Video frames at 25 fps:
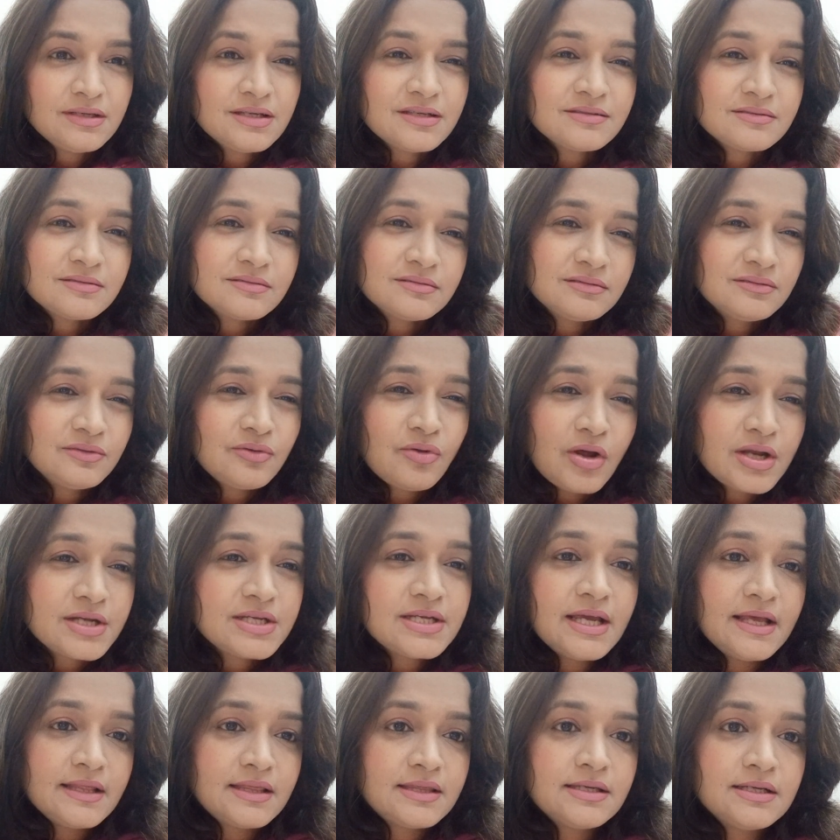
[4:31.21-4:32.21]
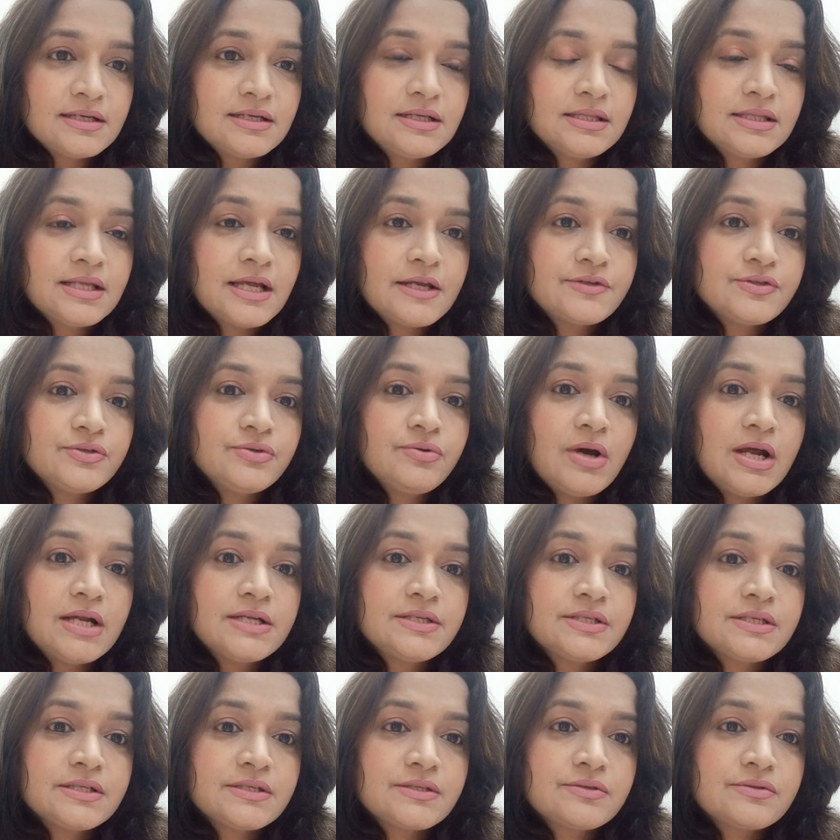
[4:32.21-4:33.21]
It is not ethical, that you are
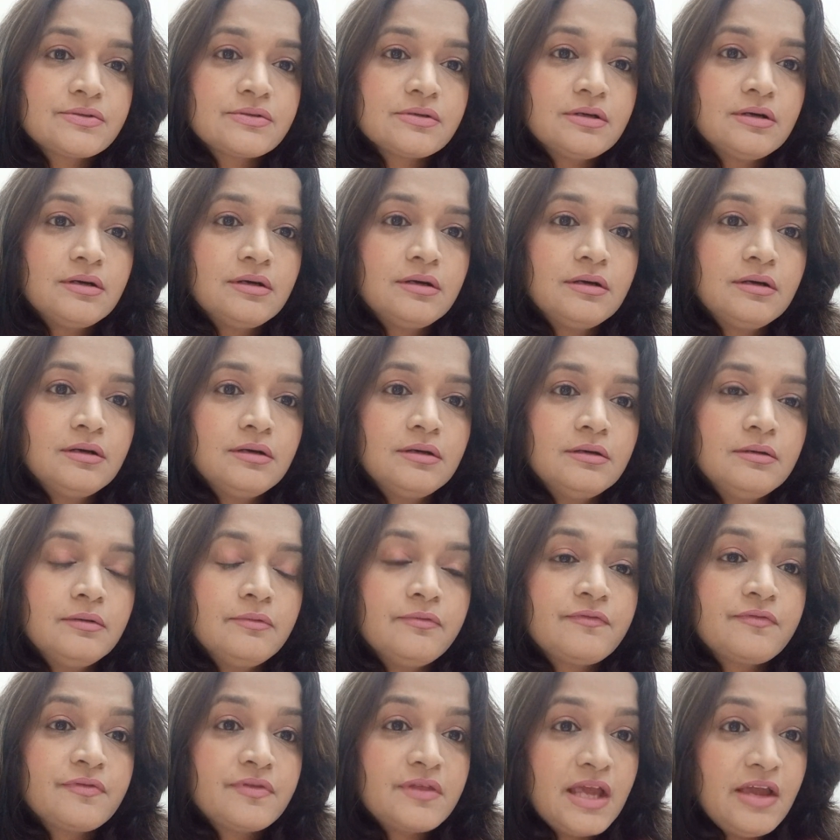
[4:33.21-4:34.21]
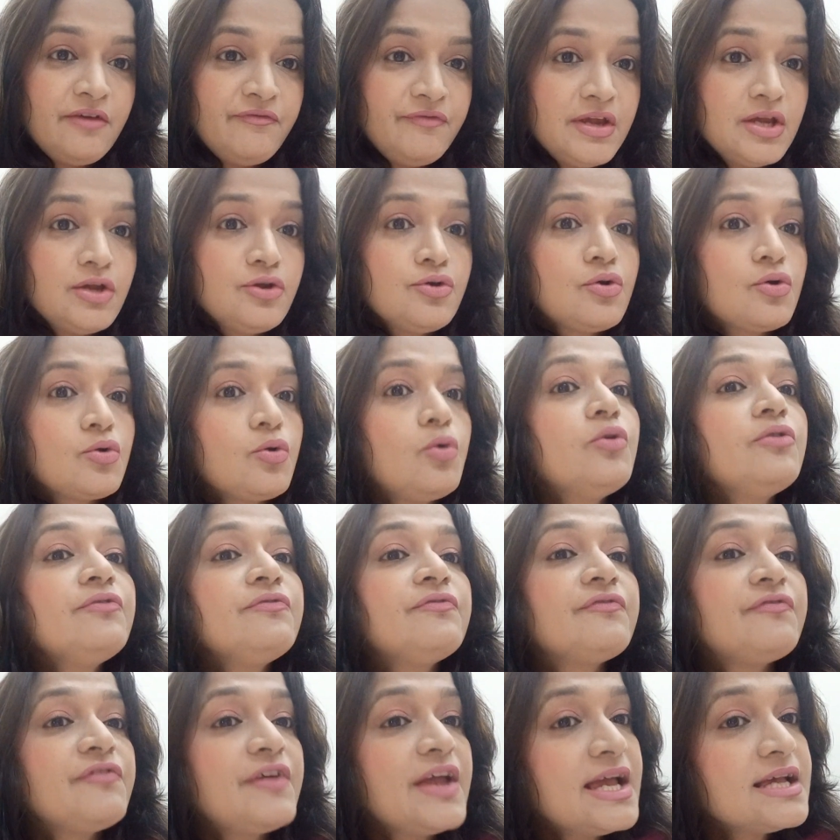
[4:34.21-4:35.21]
just saving your own
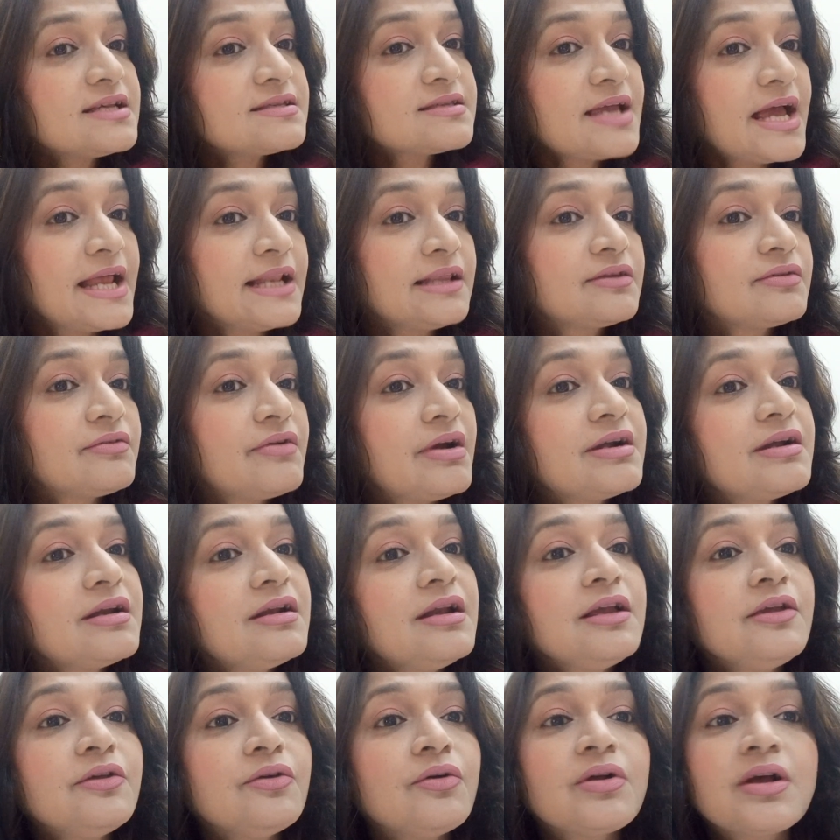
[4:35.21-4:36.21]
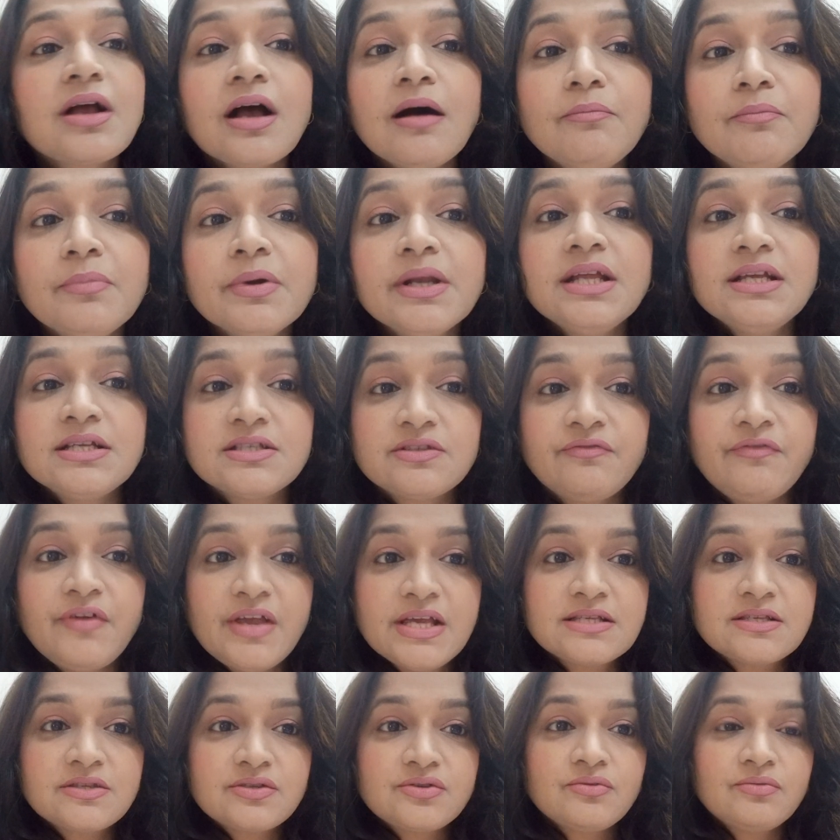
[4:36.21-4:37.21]
face and threatening your company's
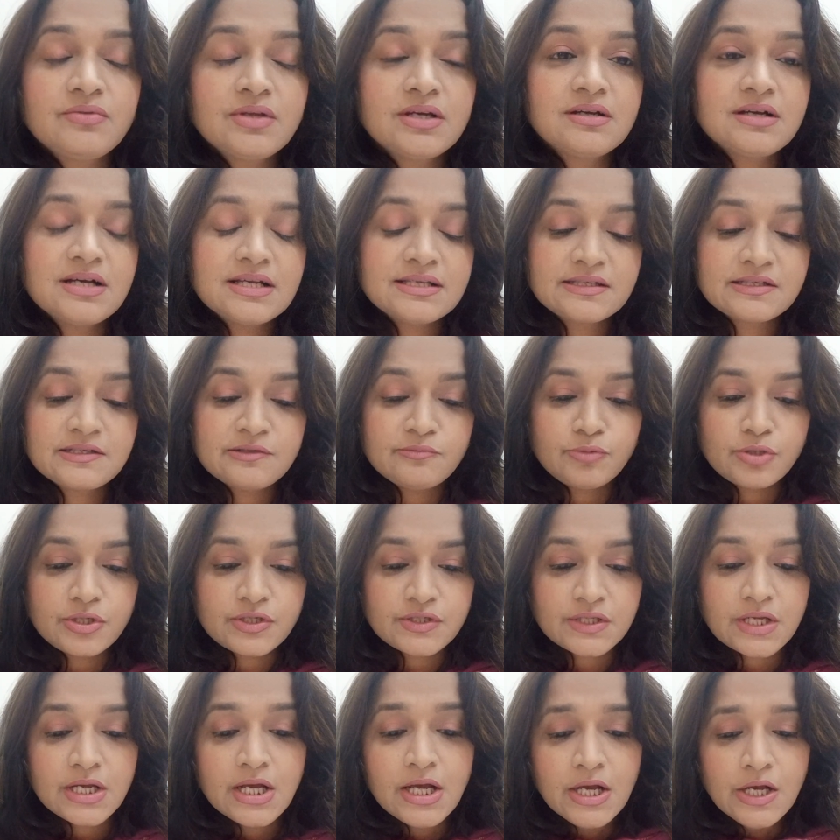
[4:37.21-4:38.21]
face to the customers.